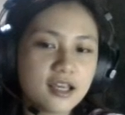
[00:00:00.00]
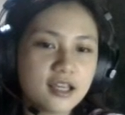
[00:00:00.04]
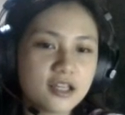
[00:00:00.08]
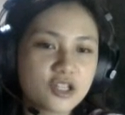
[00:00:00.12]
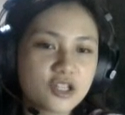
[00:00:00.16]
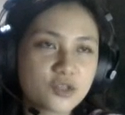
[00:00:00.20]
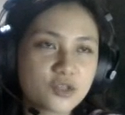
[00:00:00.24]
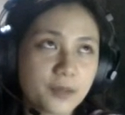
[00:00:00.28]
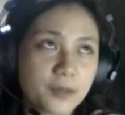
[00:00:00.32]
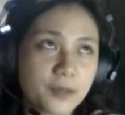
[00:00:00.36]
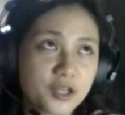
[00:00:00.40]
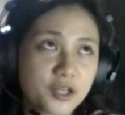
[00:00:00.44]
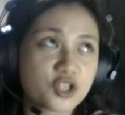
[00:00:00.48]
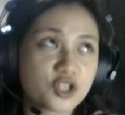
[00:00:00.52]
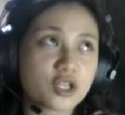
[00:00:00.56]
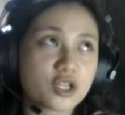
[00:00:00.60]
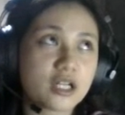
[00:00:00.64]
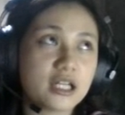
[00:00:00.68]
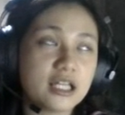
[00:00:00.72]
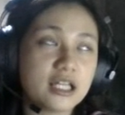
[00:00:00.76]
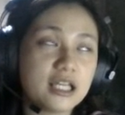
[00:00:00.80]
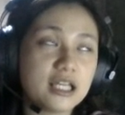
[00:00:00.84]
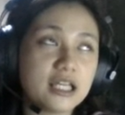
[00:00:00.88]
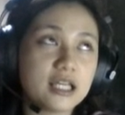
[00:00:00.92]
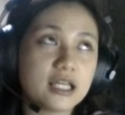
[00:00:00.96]

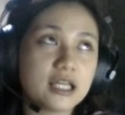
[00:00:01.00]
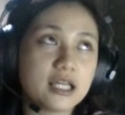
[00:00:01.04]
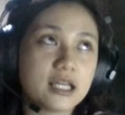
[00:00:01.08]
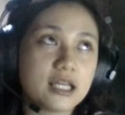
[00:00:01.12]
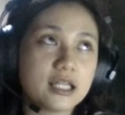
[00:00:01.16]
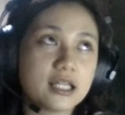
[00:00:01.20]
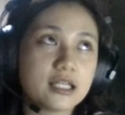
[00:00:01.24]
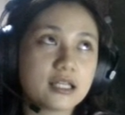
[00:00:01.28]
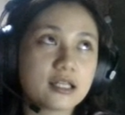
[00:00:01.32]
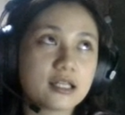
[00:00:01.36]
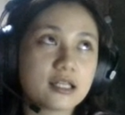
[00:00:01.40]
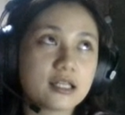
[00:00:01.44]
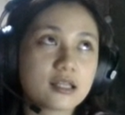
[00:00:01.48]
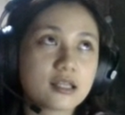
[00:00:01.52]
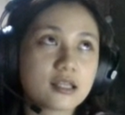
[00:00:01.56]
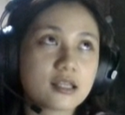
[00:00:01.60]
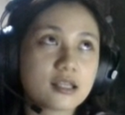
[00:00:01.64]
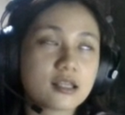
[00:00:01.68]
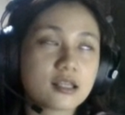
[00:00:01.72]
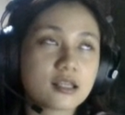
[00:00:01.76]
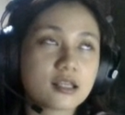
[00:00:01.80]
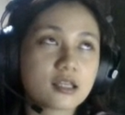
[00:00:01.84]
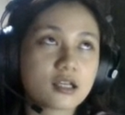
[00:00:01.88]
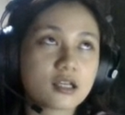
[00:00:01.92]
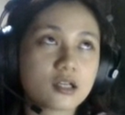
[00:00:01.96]
especially in
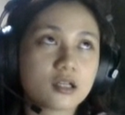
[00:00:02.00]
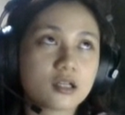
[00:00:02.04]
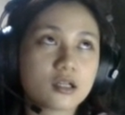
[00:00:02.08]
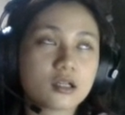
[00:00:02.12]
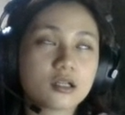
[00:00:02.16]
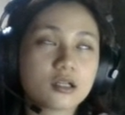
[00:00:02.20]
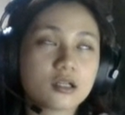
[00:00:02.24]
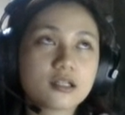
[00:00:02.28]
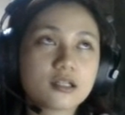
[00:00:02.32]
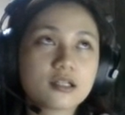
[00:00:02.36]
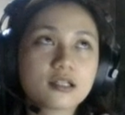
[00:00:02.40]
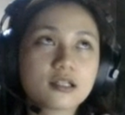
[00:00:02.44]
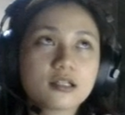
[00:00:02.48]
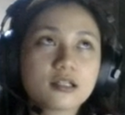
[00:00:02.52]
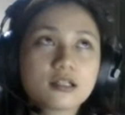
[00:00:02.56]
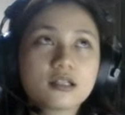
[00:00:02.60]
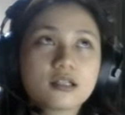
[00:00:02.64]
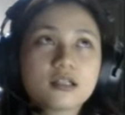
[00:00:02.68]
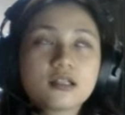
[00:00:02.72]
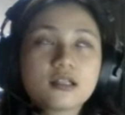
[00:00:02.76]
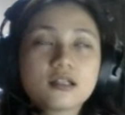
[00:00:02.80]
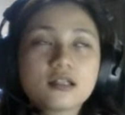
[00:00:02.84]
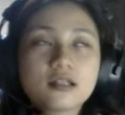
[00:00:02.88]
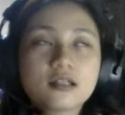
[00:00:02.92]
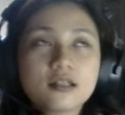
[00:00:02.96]
the
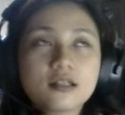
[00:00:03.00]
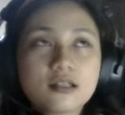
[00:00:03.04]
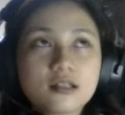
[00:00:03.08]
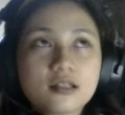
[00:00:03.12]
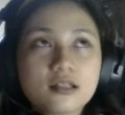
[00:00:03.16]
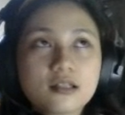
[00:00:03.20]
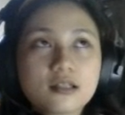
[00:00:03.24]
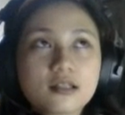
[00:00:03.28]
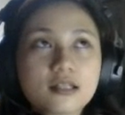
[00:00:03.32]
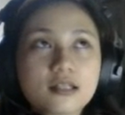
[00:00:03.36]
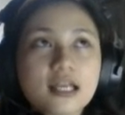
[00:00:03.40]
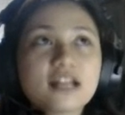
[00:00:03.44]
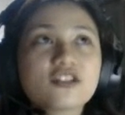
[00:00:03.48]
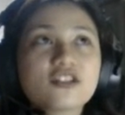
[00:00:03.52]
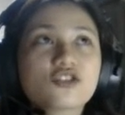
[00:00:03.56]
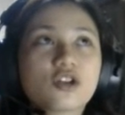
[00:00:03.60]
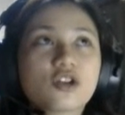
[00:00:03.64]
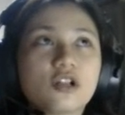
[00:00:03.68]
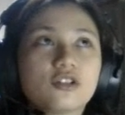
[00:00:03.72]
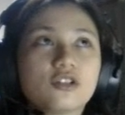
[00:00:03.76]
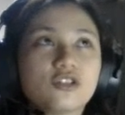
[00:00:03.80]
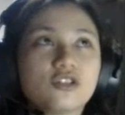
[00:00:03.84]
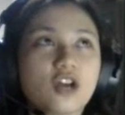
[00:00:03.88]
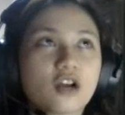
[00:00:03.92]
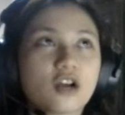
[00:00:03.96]

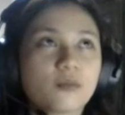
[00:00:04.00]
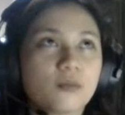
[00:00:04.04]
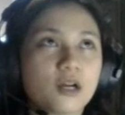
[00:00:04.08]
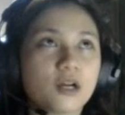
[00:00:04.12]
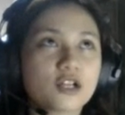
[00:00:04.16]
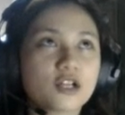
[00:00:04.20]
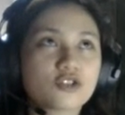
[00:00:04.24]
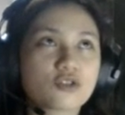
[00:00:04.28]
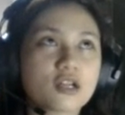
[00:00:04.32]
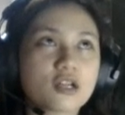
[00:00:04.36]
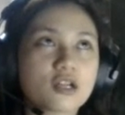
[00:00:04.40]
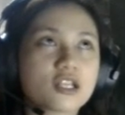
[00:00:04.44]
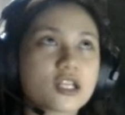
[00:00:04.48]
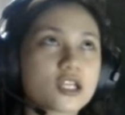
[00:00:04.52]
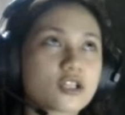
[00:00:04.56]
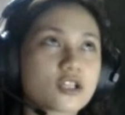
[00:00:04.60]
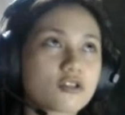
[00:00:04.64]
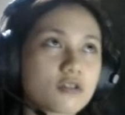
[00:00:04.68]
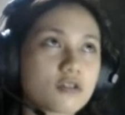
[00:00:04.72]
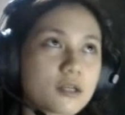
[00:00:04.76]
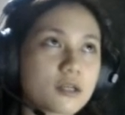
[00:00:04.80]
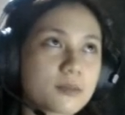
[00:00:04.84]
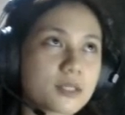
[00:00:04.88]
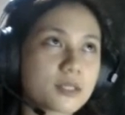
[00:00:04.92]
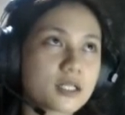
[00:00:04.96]
central dogma
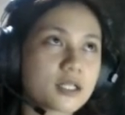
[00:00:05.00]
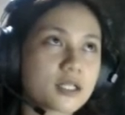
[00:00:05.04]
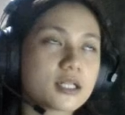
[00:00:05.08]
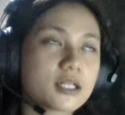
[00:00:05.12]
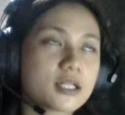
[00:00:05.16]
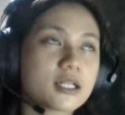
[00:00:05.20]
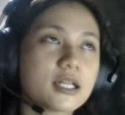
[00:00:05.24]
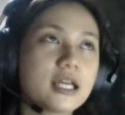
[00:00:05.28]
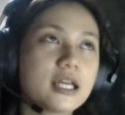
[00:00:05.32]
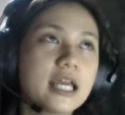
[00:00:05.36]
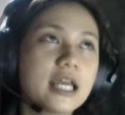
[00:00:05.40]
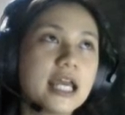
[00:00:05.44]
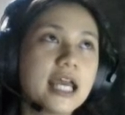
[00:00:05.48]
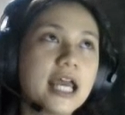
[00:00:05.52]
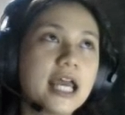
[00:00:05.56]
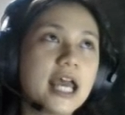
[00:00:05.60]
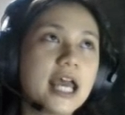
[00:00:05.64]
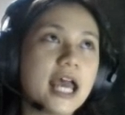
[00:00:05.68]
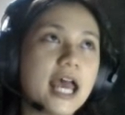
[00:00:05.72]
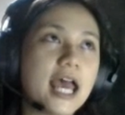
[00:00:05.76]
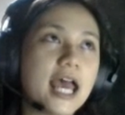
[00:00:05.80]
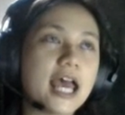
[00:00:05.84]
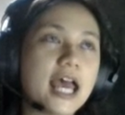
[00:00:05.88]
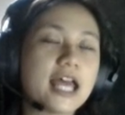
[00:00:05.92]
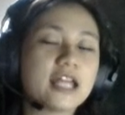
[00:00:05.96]
transcription
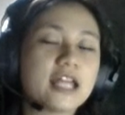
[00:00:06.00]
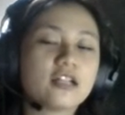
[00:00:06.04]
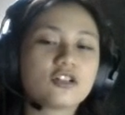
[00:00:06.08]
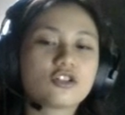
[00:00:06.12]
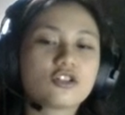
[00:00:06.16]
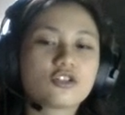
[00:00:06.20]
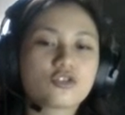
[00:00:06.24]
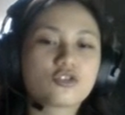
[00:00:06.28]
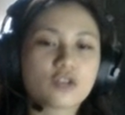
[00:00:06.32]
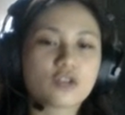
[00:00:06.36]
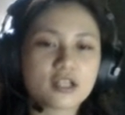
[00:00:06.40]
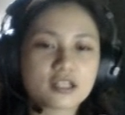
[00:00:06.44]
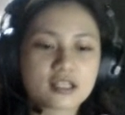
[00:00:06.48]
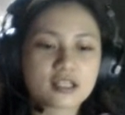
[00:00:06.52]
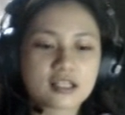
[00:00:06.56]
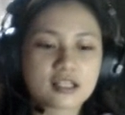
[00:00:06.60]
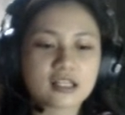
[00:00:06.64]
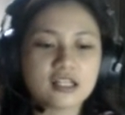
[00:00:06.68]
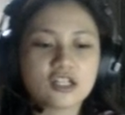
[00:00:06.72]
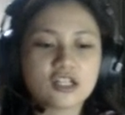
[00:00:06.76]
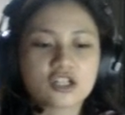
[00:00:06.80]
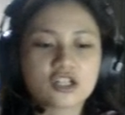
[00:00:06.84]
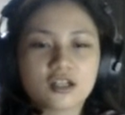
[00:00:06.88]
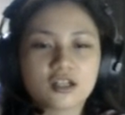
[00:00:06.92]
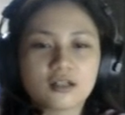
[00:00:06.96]
and
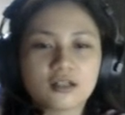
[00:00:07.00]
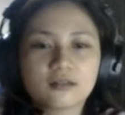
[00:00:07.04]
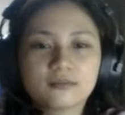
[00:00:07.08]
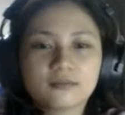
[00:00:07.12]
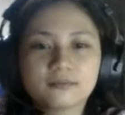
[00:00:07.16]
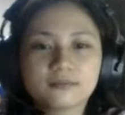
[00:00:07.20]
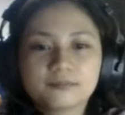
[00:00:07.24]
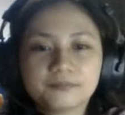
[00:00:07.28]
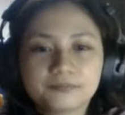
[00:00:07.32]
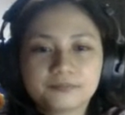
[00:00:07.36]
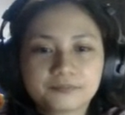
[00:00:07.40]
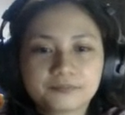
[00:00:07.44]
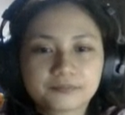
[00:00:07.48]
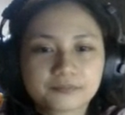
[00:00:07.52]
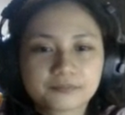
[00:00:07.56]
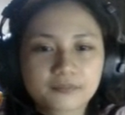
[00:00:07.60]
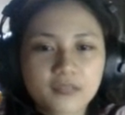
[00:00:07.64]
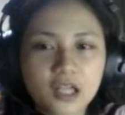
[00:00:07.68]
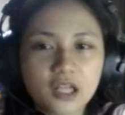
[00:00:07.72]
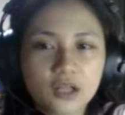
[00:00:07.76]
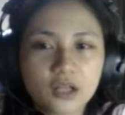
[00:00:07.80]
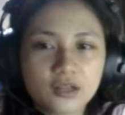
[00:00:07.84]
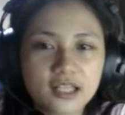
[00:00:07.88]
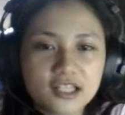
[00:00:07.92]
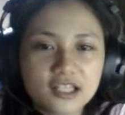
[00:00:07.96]
translation.
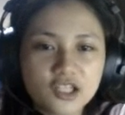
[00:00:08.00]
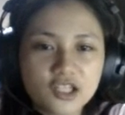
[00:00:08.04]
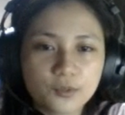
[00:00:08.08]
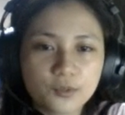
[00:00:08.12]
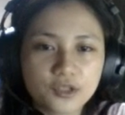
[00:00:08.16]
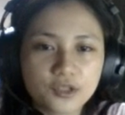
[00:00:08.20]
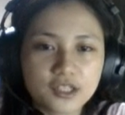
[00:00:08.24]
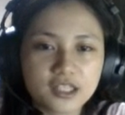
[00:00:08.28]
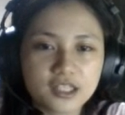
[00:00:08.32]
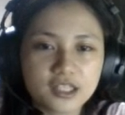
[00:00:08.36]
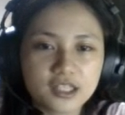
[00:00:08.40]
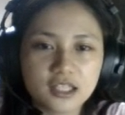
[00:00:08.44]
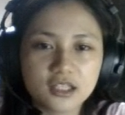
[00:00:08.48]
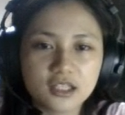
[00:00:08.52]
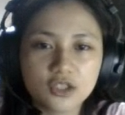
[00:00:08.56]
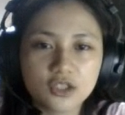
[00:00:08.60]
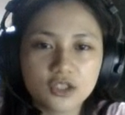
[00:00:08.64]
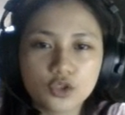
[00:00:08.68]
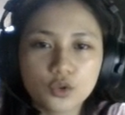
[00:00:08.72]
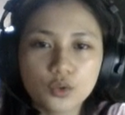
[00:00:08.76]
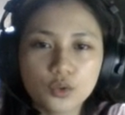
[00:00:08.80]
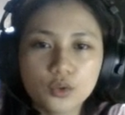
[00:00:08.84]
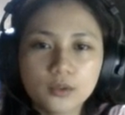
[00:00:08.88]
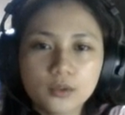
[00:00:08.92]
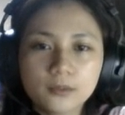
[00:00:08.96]
Now let's proceed
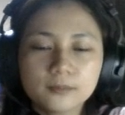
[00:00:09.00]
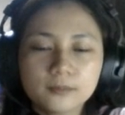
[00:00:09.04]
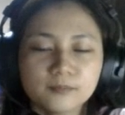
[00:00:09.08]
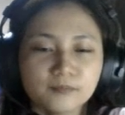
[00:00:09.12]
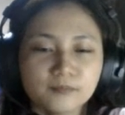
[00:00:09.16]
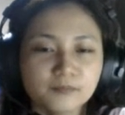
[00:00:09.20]
to